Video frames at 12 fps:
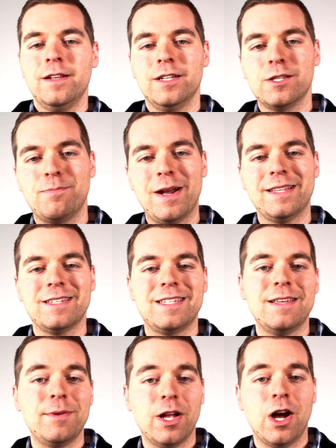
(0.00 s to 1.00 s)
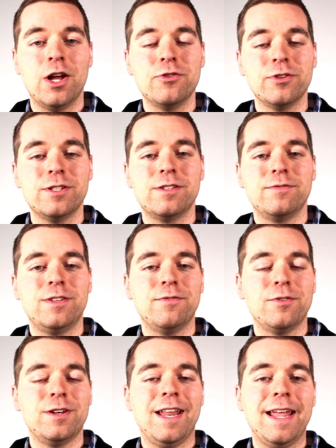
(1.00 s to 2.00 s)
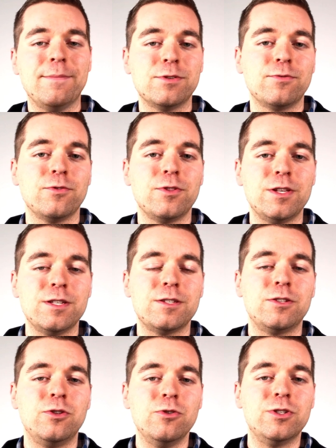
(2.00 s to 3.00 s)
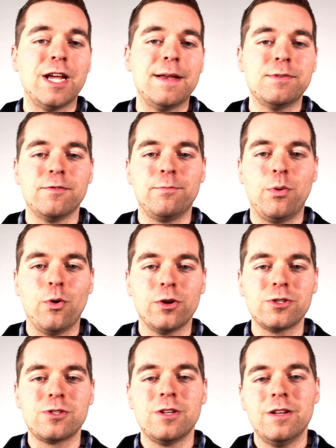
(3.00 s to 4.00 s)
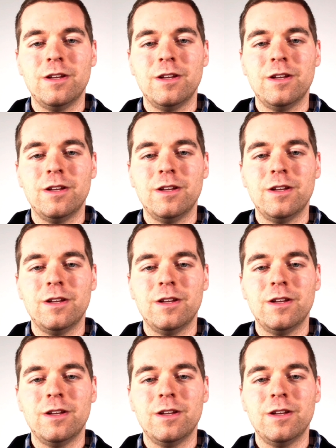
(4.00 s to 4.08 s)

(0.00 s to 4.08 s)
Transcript: Despite the seeming hundreds of different names for these two types of ports,